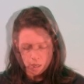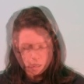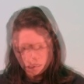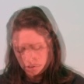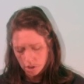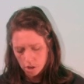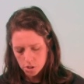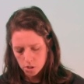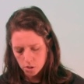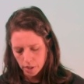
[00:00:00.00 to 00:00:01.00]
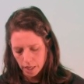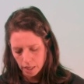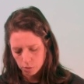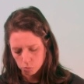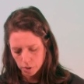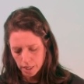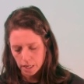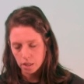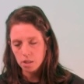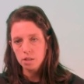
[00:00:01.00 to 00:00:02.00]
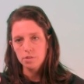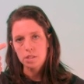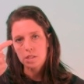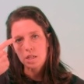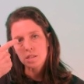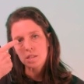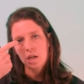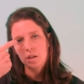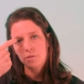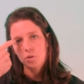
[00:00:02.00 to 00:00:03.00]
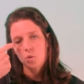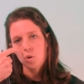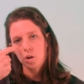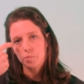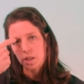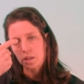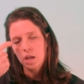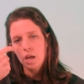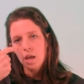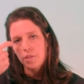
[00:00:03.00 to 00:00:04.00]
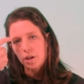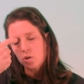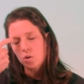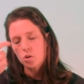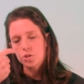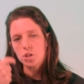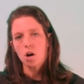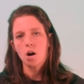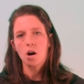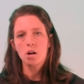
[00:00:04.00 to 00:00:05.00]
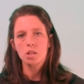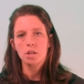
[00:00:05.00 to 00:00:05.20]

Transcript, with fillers: There's also a ring that's inside of the orbit that holds all